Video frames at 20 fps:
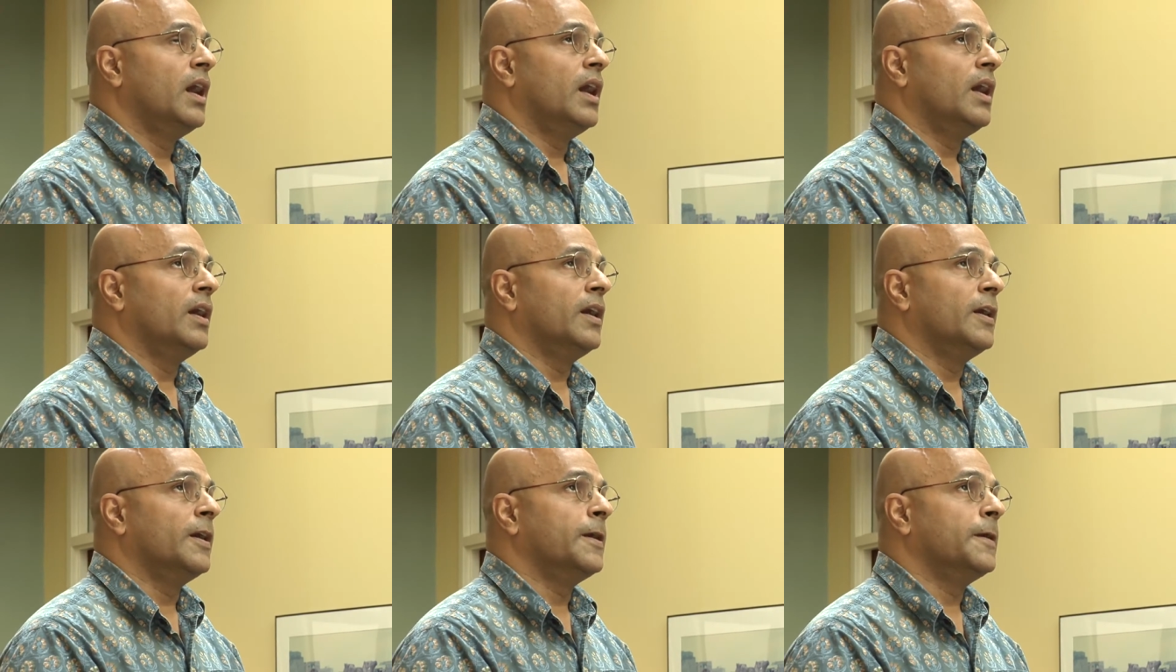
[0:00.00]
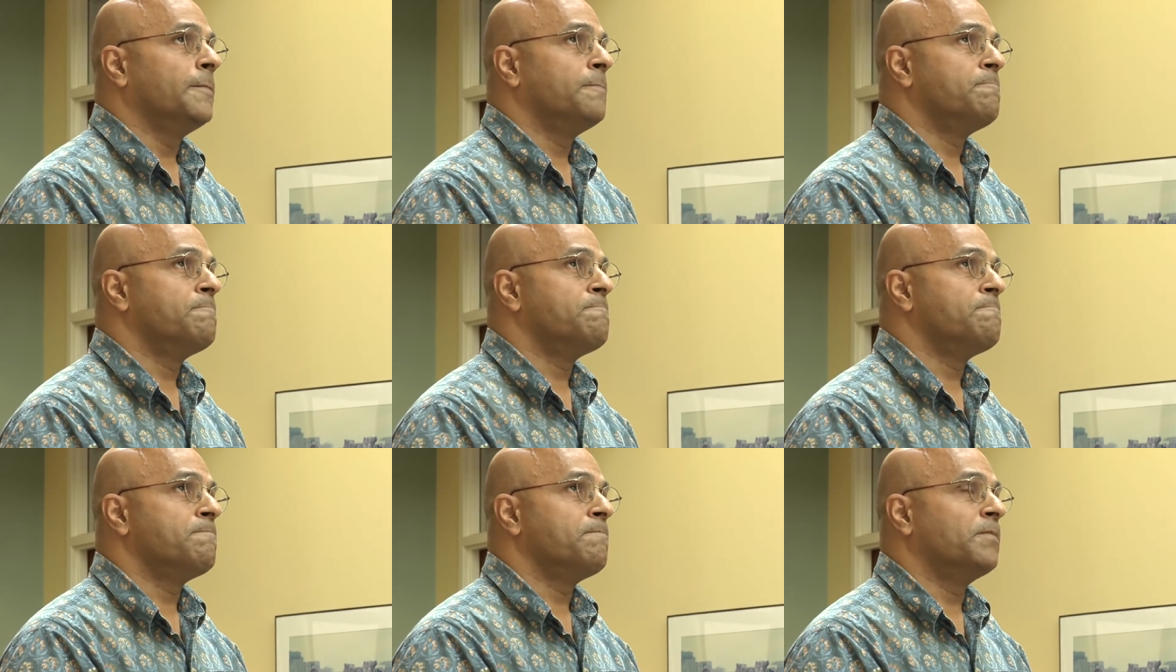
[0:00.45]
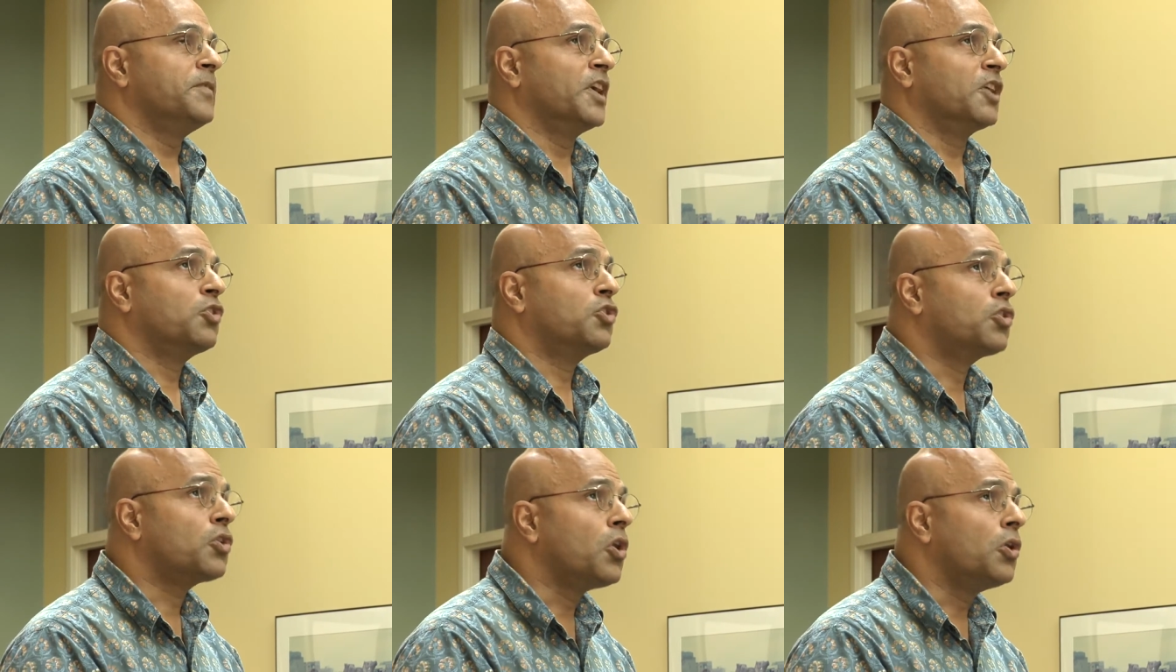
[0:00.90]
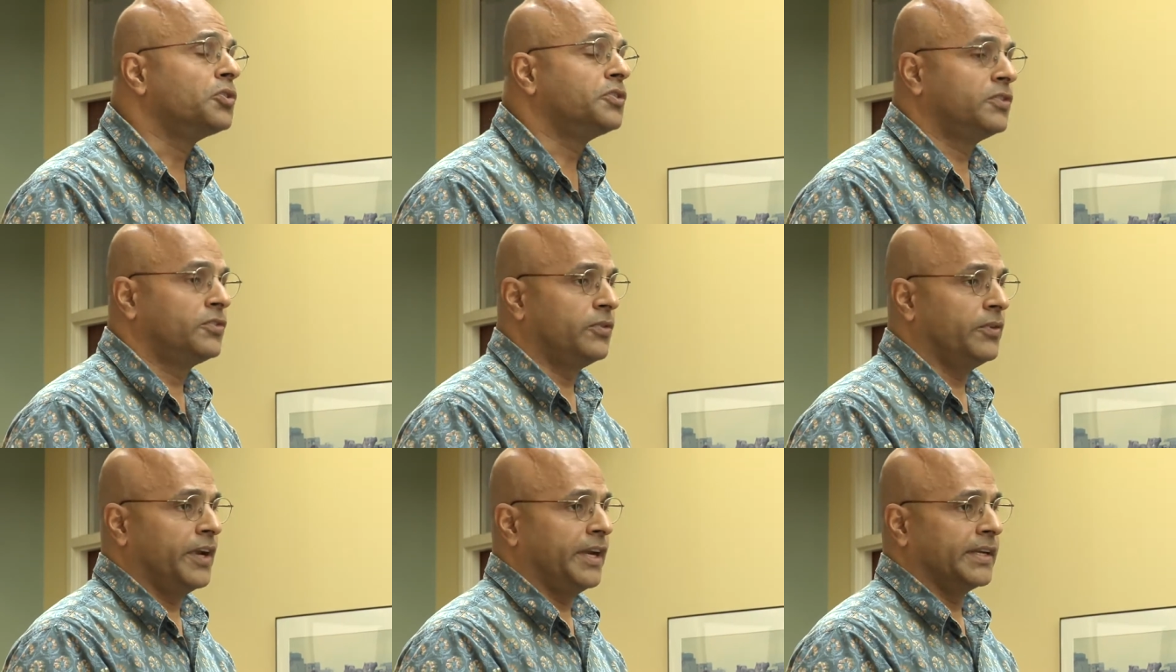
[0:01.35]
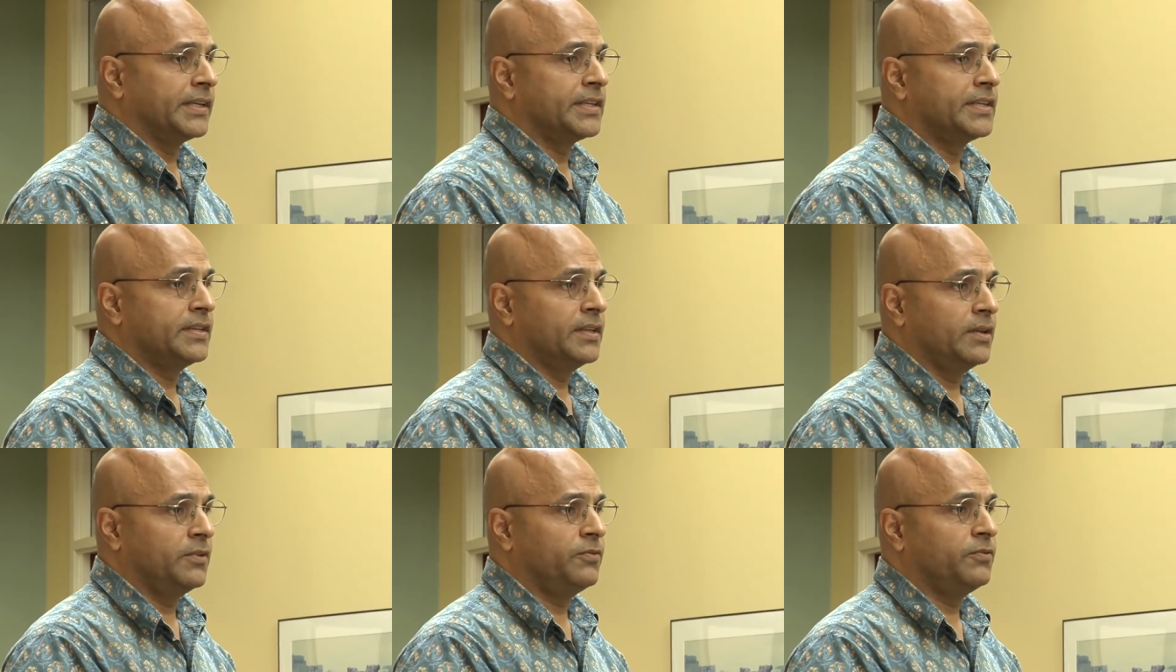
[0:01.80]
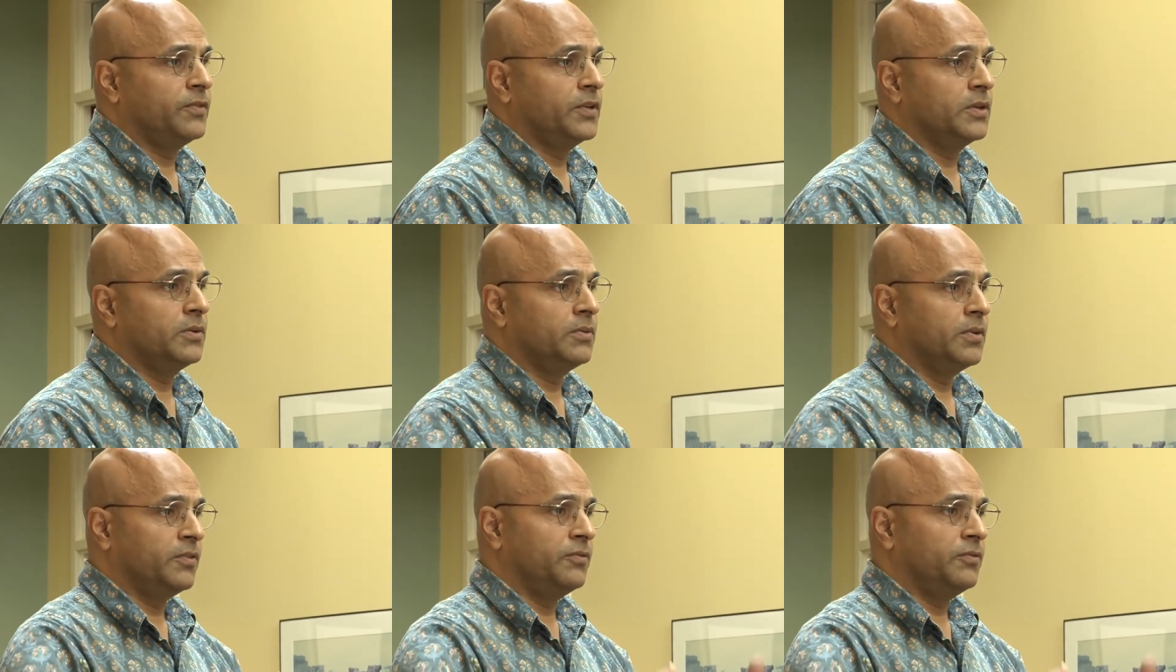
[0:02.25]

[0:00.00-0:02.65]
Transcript: Uh, the growth rates, if you,